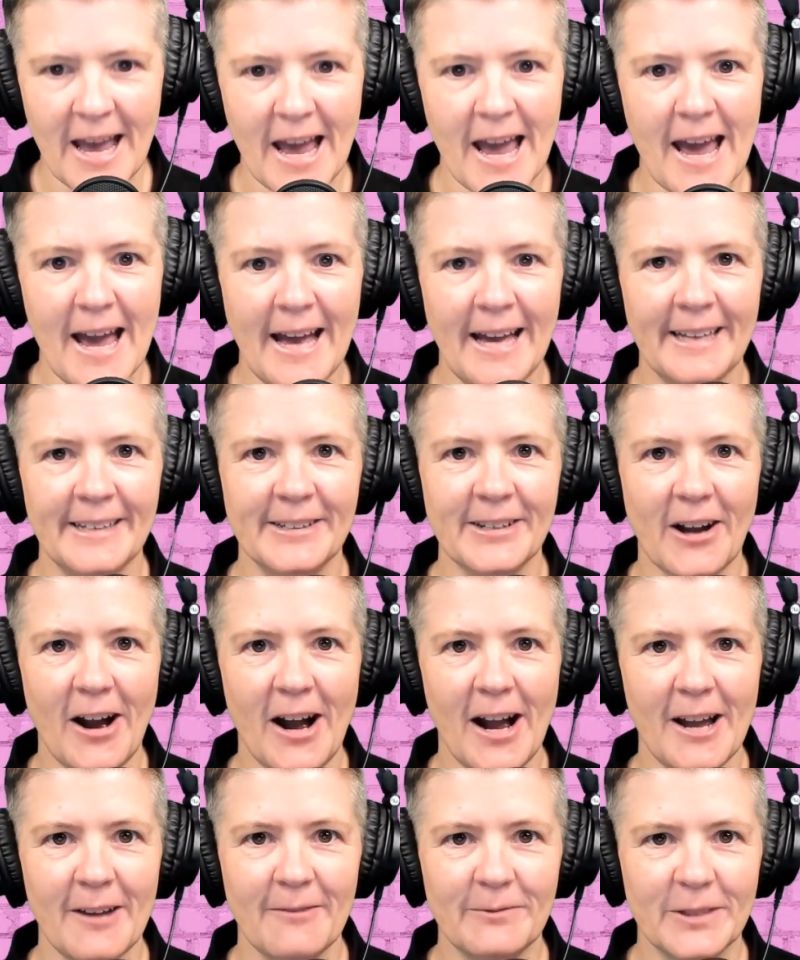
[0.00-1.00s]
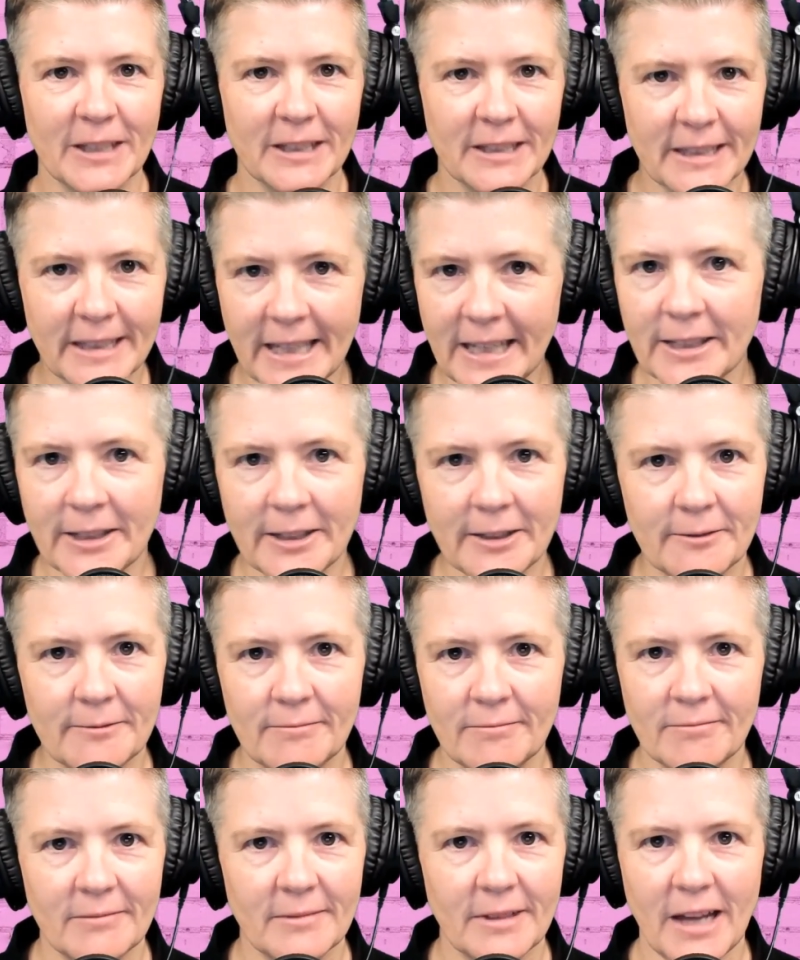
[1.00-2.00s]
And I've deleted,
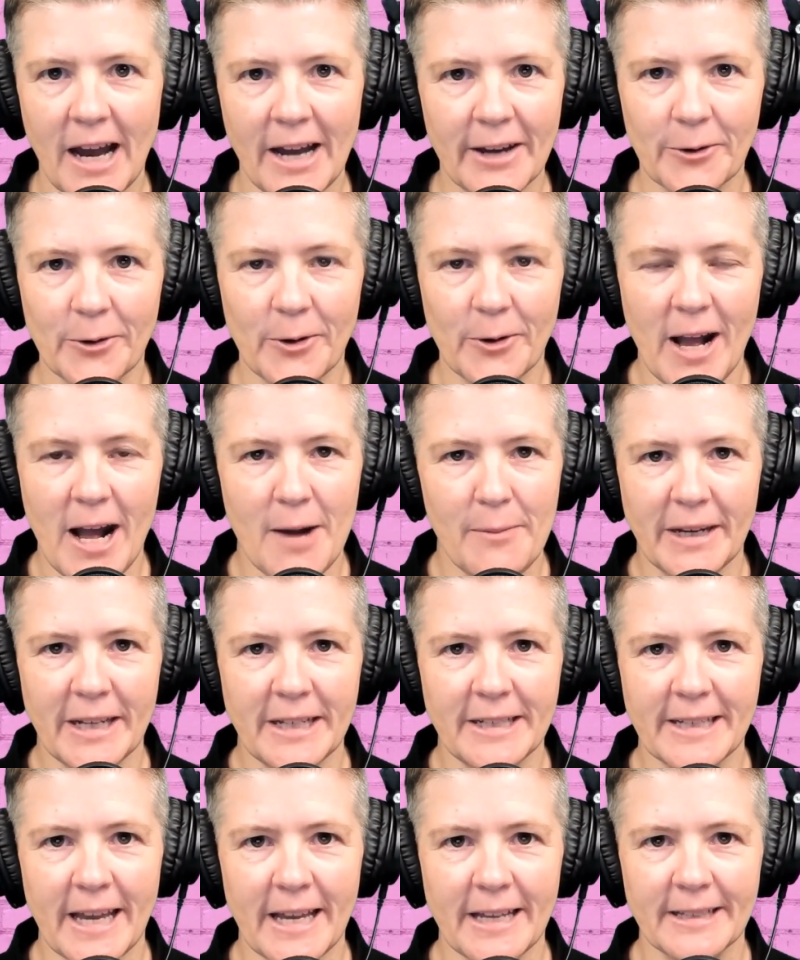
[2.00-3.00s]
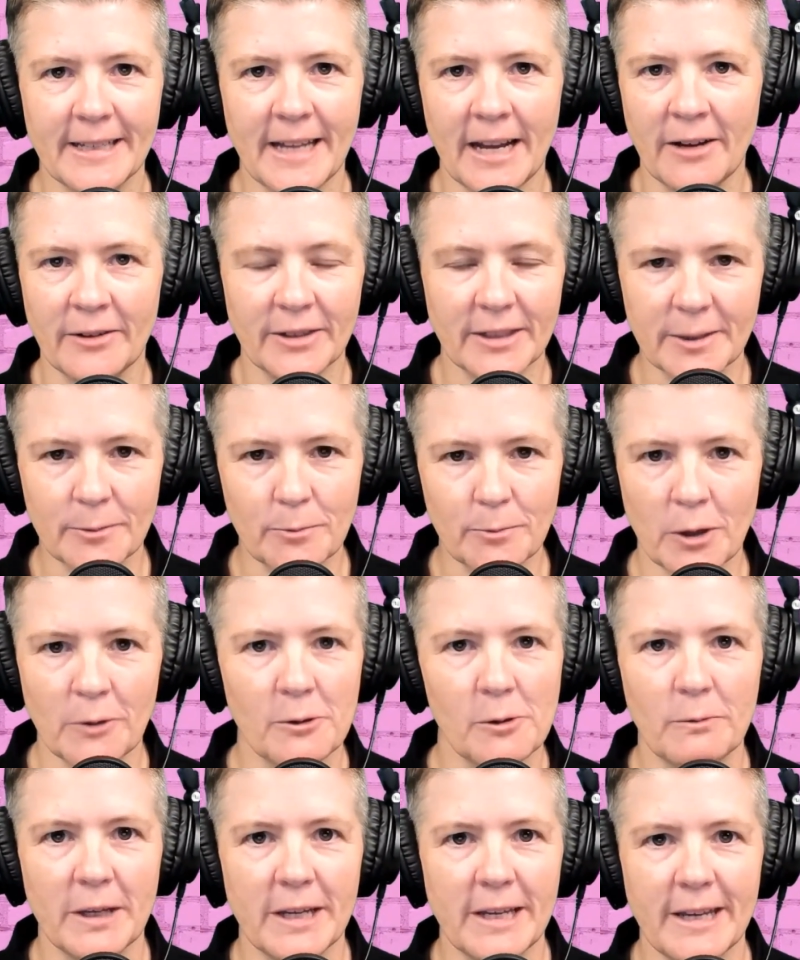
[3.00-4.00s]
I don't know how many takes now. This is
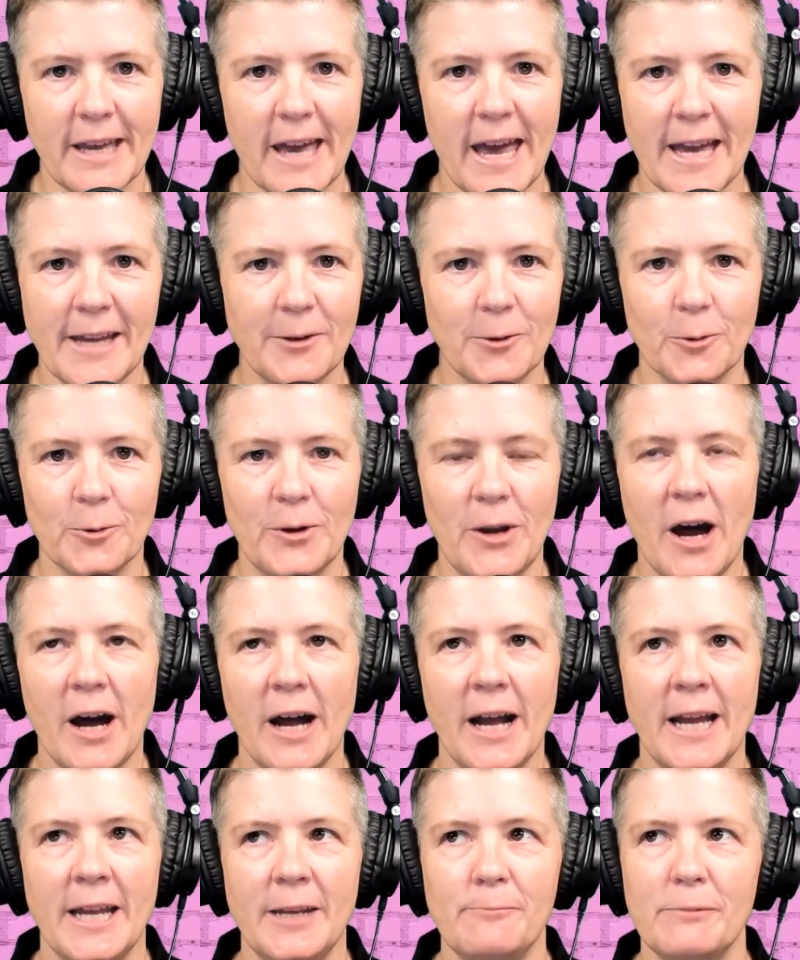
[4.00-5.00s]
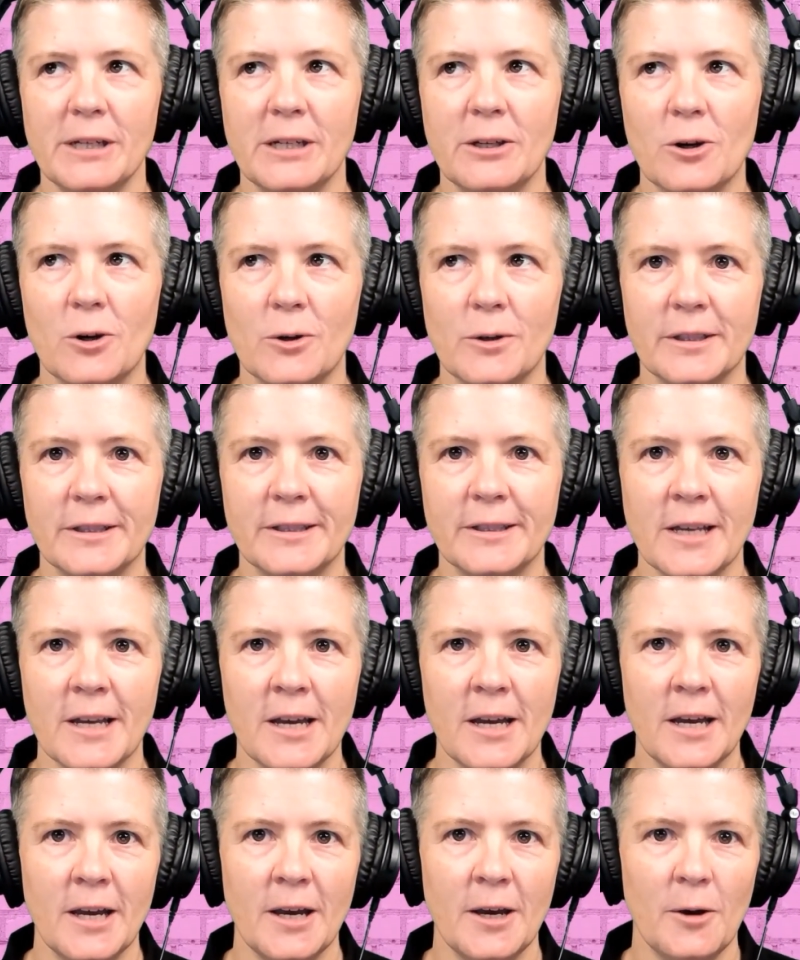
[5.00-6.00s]
probably 8 or 9, because
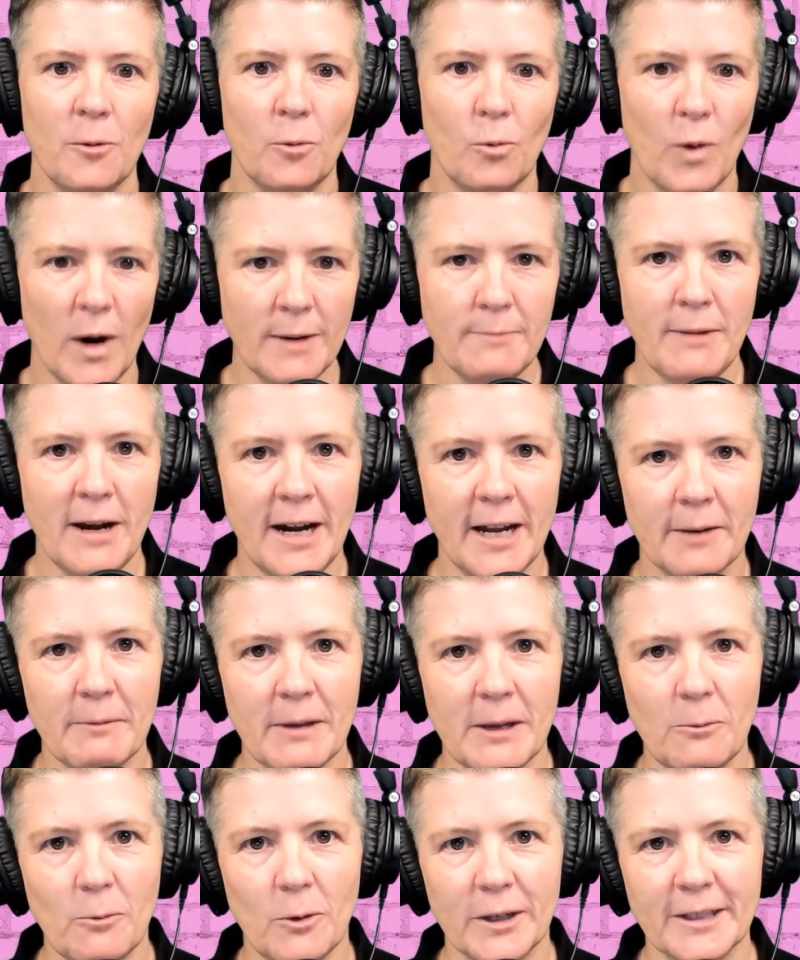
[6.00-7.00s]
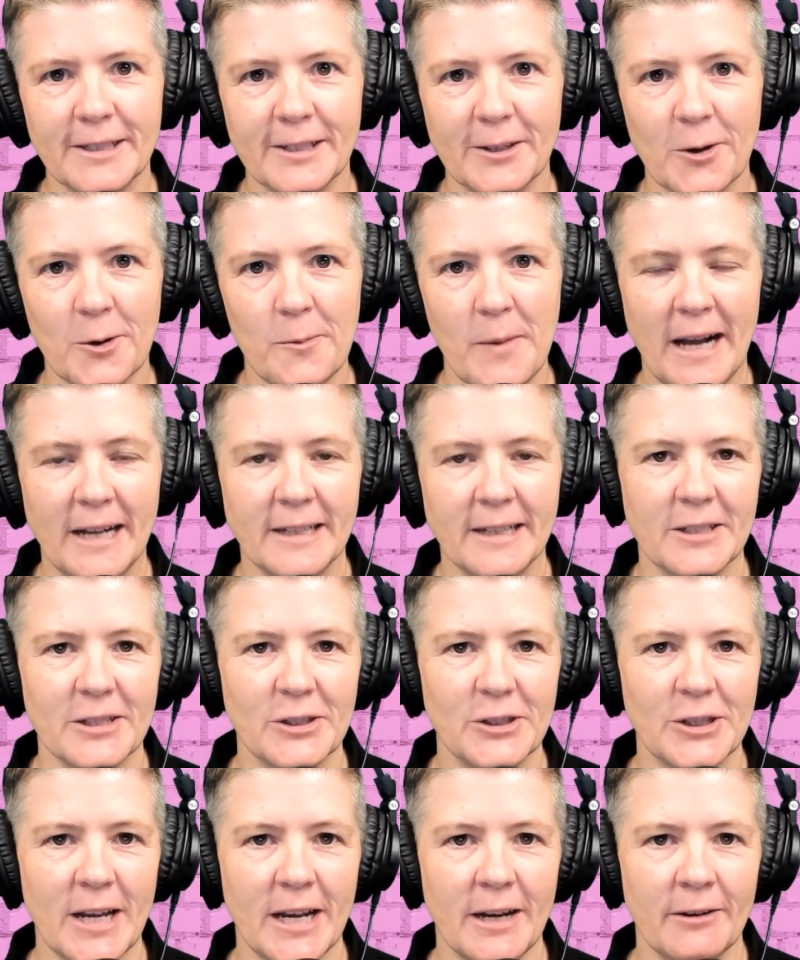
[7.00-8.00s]
one part of me wanted to go back to
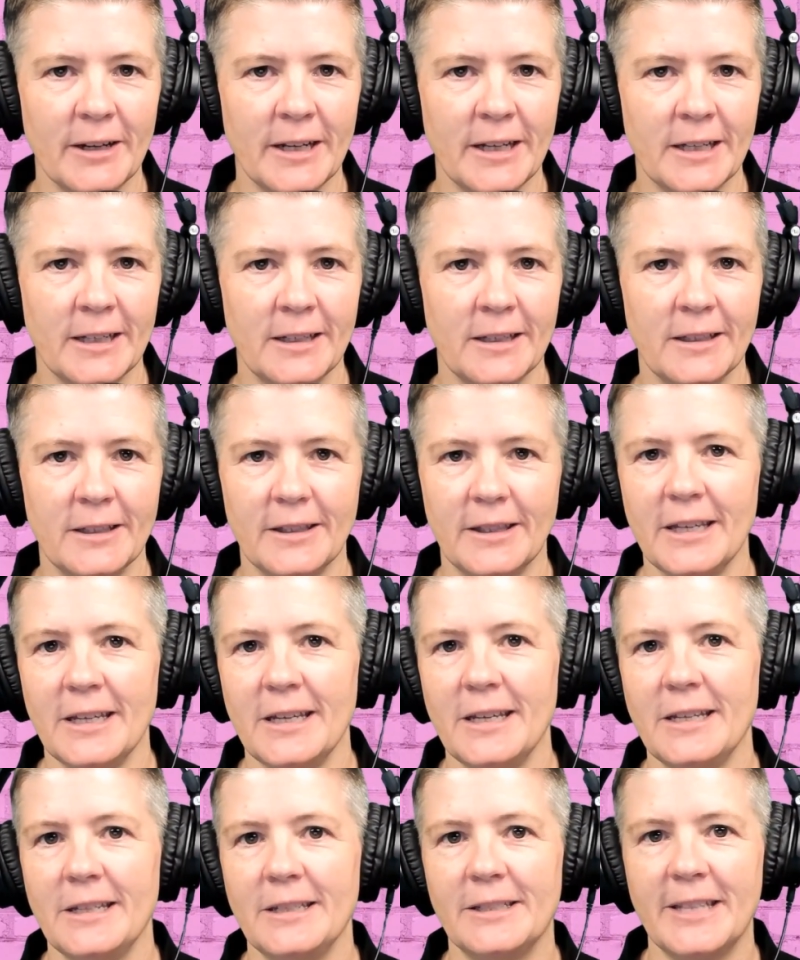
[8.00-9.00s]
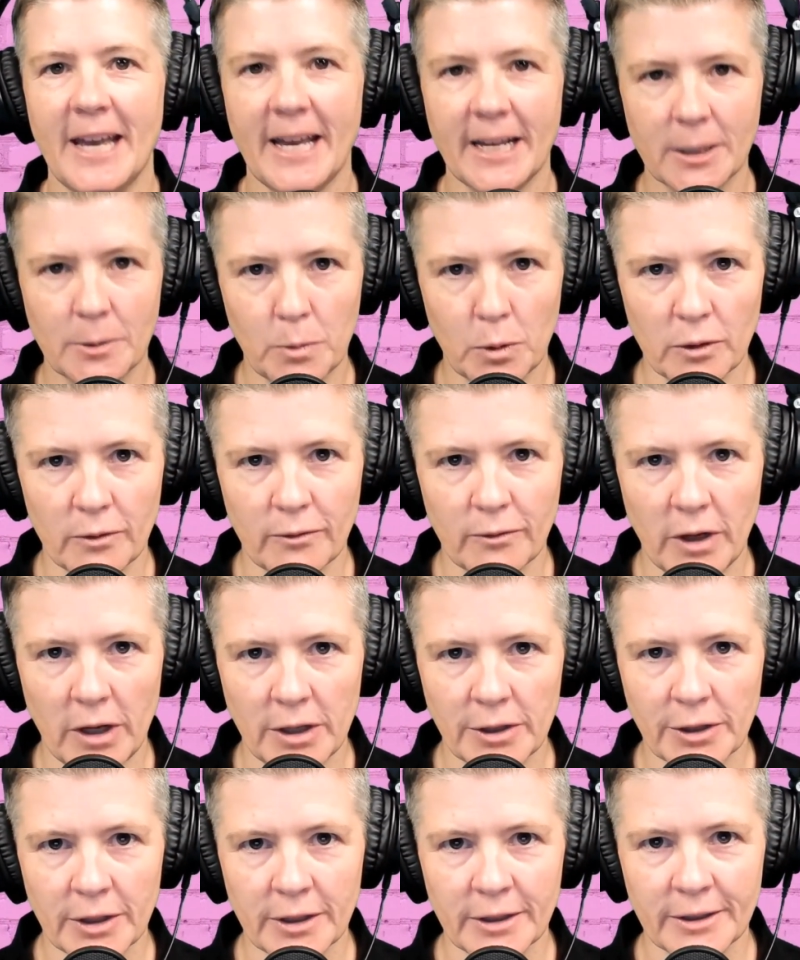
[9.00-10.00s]
sharing the textbook
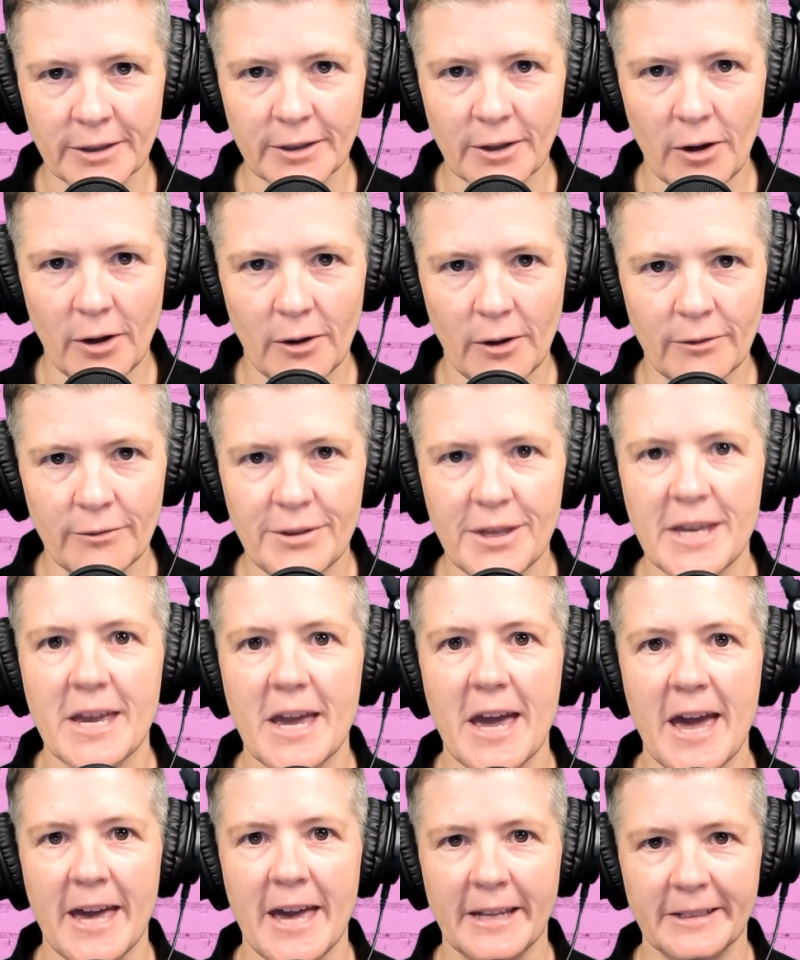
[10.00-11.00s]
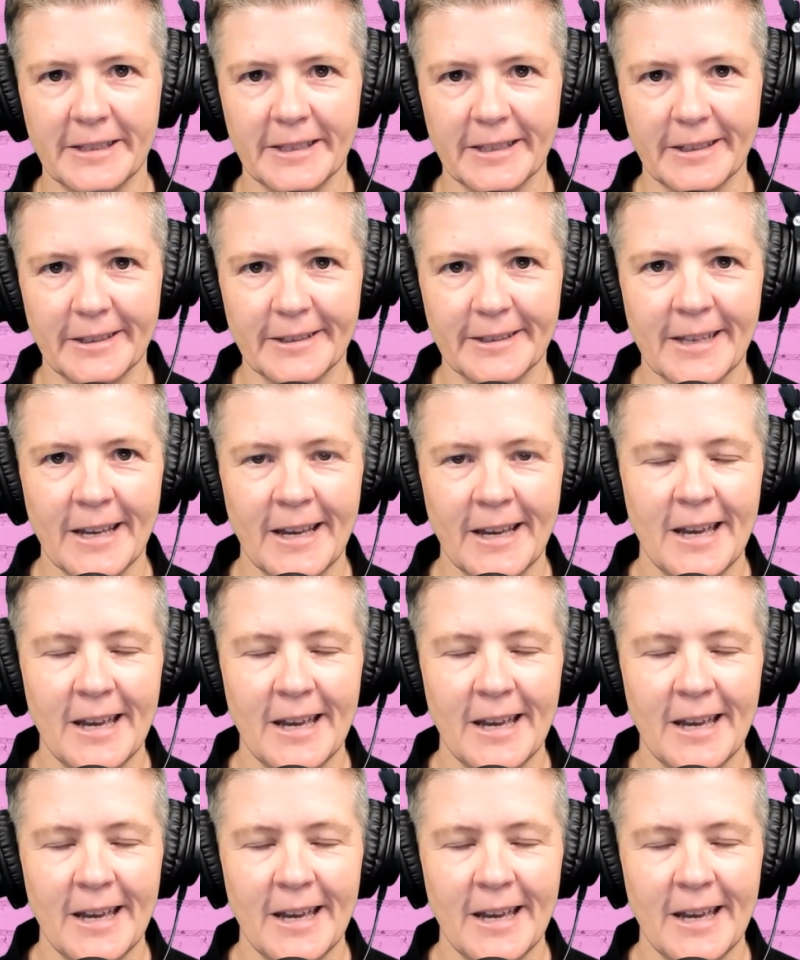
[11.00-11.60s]
versions of the answers.